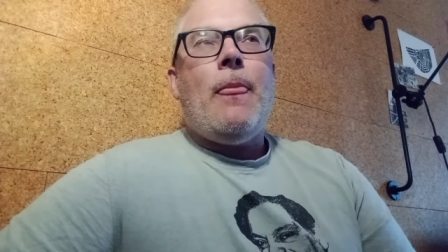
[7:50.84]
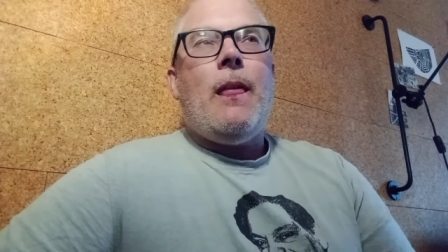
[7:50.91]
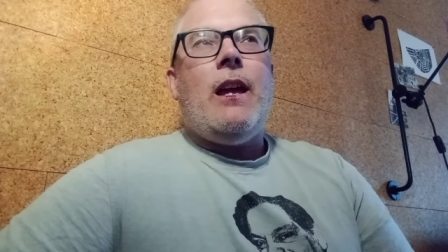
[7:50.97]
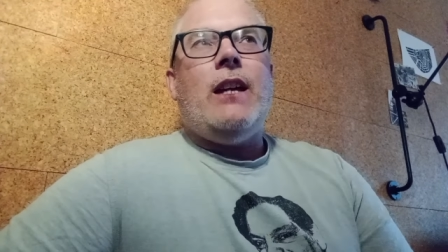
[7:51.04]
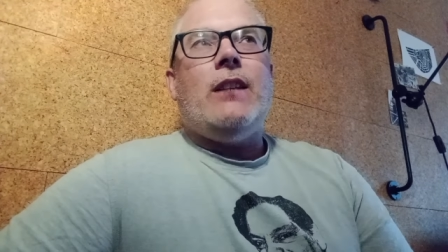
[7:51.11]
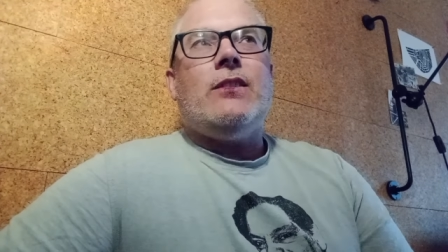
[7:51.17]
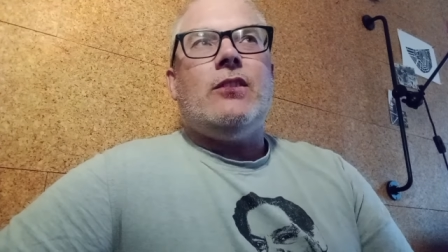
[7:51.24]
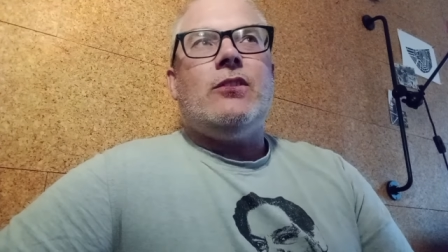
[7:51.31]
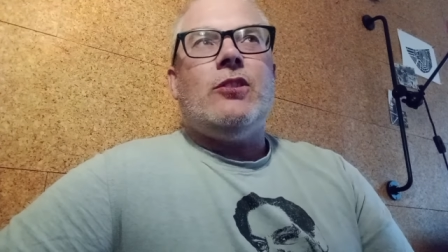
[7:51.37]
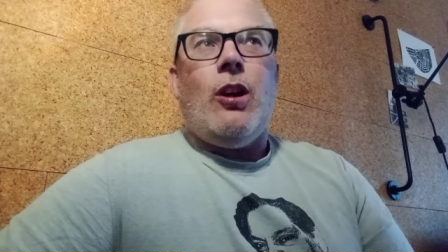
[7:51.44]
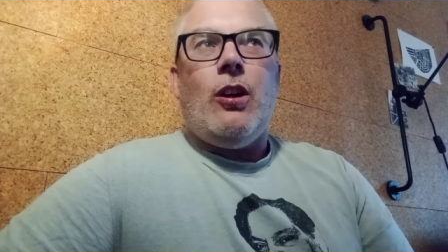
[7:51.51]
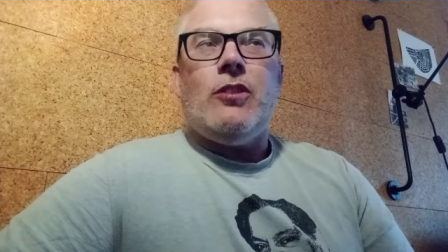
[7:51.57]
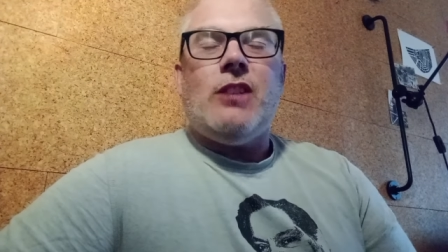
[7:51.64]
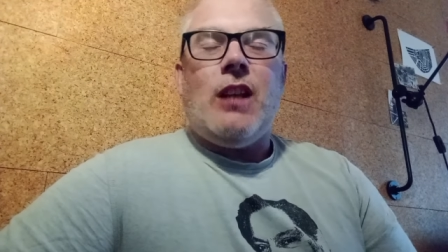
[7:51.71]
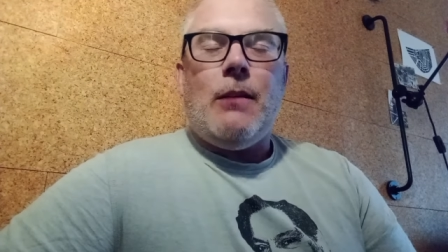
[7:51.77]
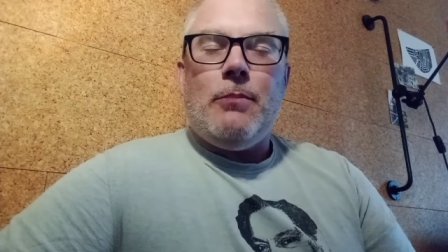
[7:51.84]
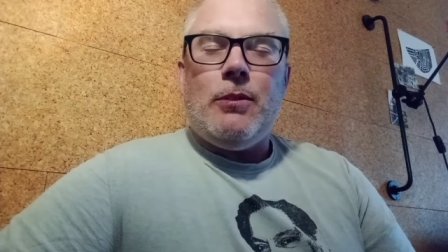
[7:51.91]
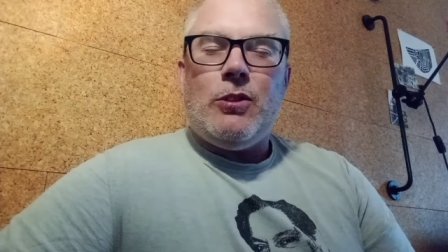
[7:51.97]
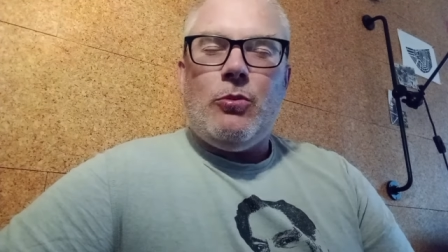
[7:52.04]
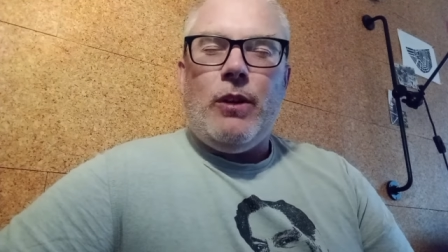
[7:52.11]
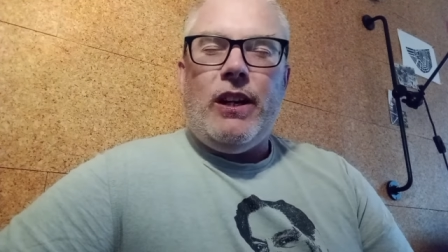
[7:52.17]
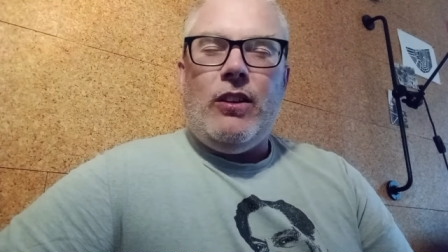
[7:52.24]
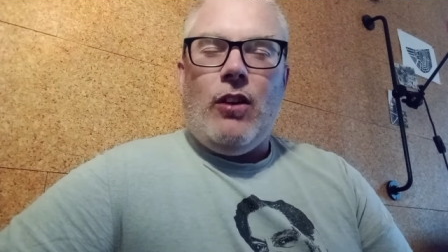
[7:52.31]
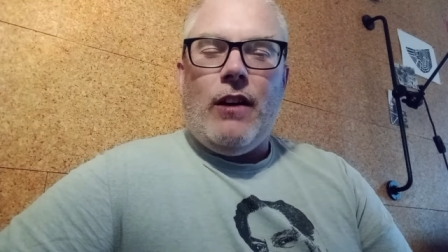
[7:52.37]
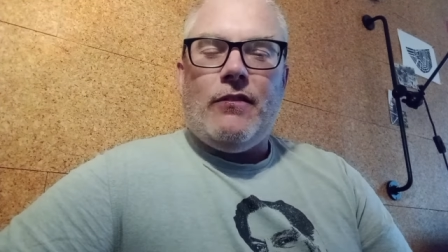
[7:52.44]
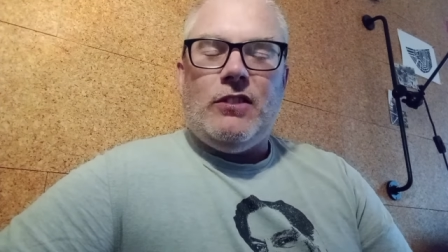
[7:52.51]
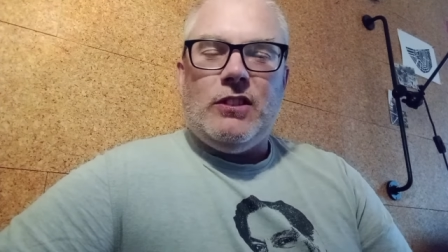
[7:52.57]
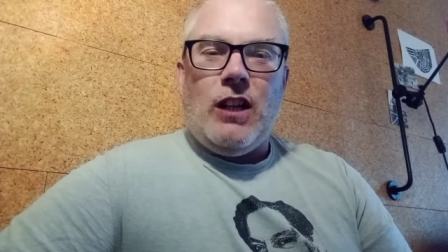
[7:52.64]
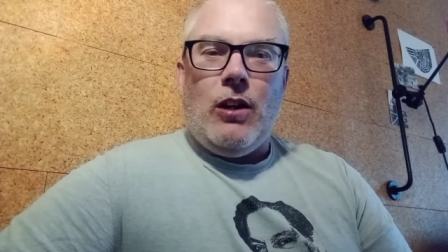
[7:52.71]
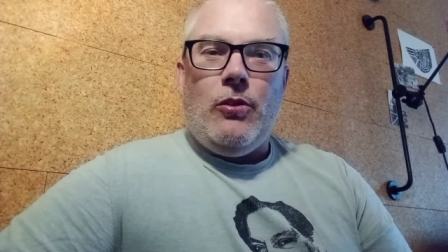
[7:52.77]
it's a toss up between
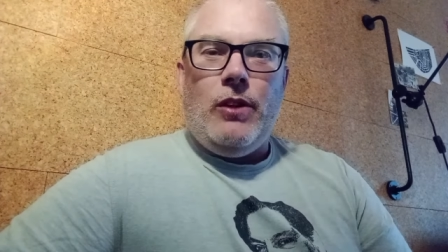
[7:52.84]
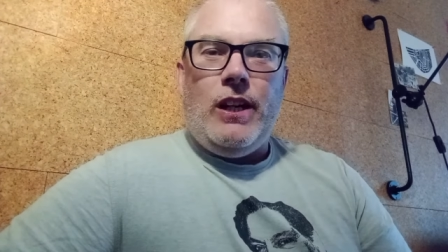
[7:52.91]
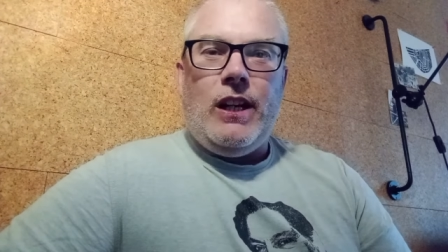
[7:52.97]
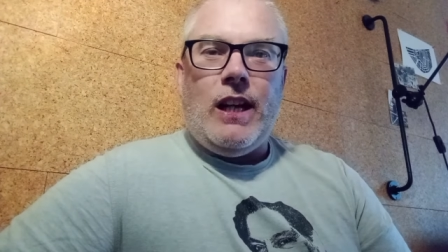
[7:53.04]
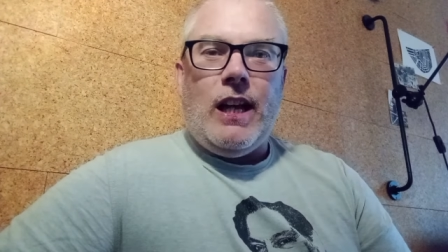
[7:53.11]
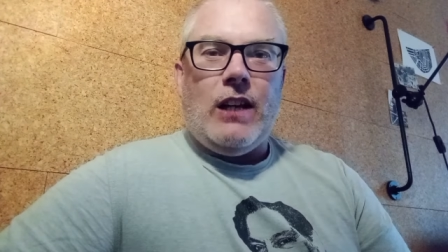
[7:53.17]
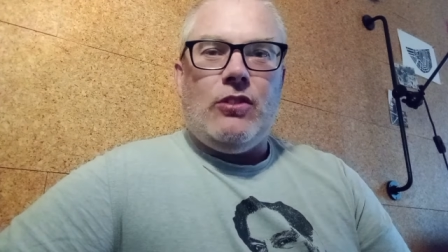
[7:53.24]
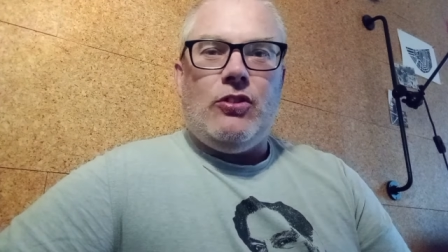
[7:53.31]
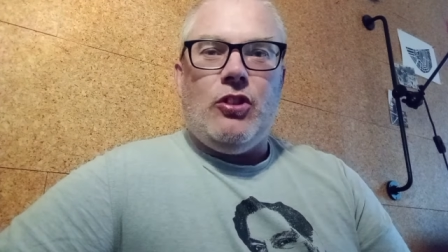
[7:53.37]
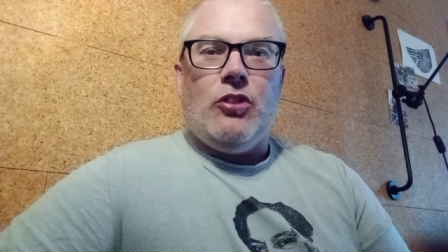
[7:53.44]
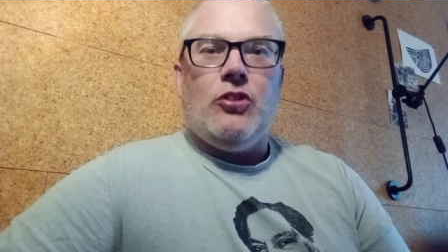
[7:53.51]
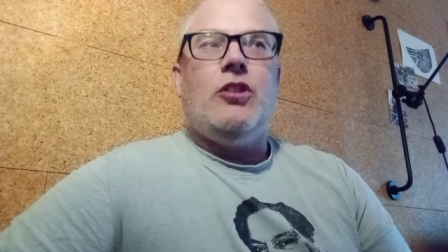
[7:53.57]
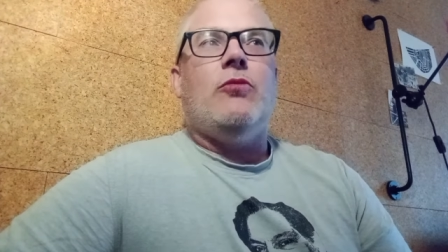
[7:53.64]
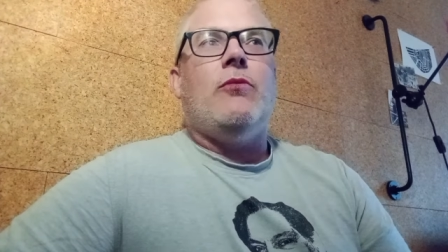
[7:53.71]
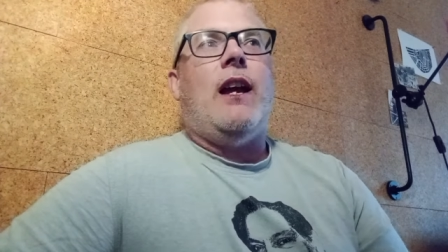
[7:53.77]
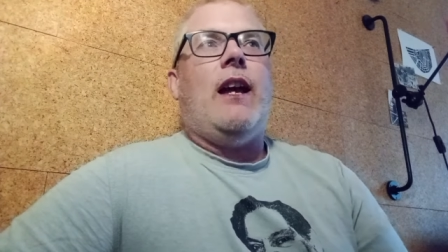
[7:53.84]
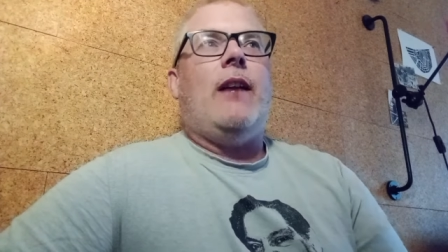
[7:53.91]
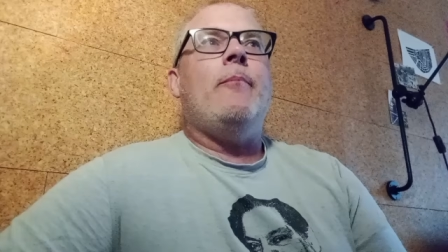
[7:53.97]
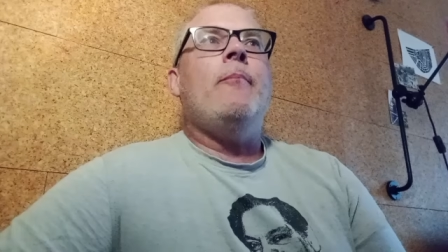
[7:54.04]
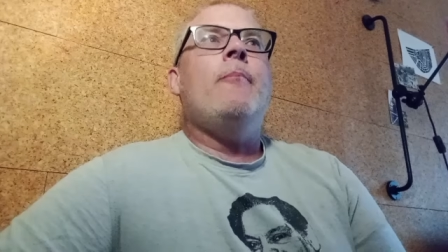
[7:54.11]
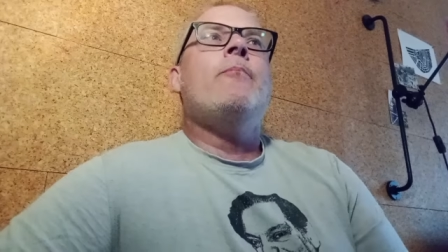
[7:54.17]
Ivan Toney and Jhon Duran.